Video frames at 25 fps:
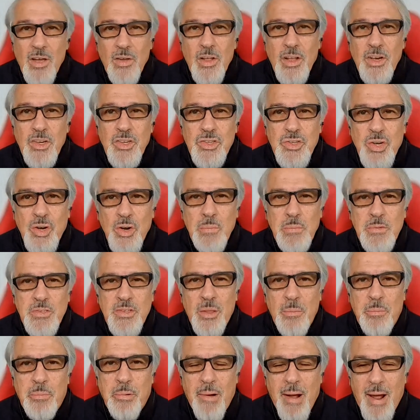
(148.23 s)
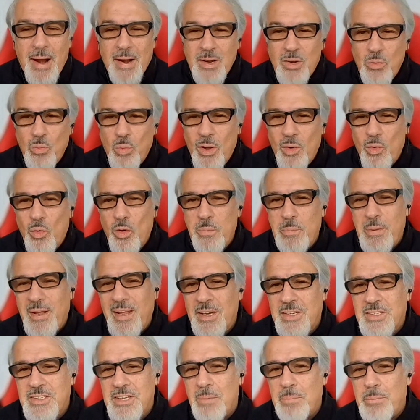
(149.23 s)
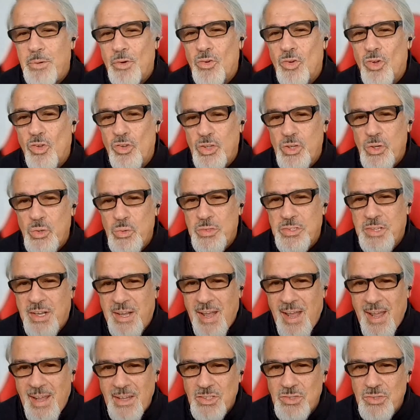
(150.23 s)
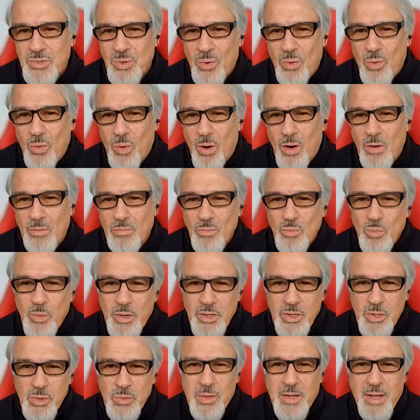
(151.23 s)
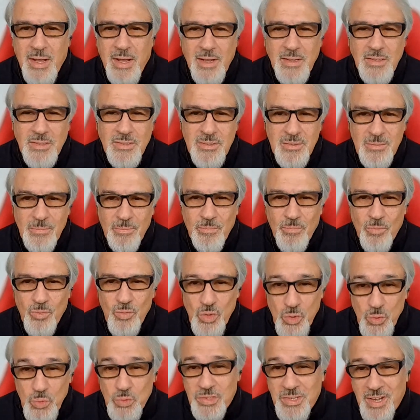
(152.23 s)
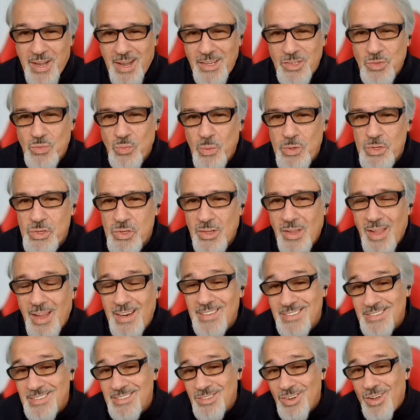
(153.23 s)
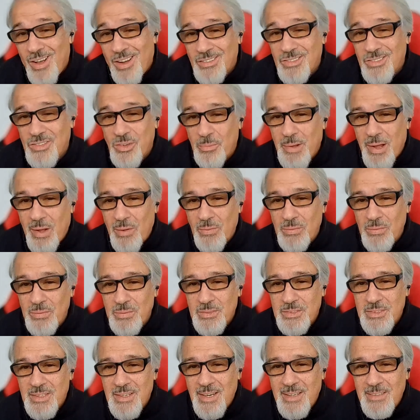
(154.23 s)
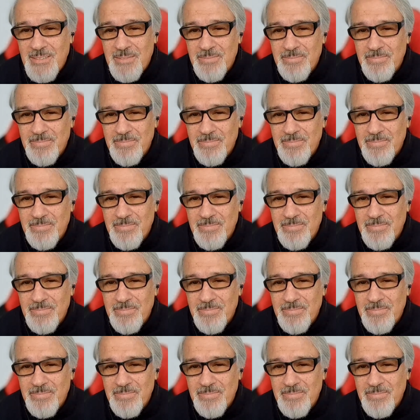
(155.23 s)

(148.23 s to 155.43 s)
in terms of the product, what would be a typical use case, or what use case would you like to talk about today?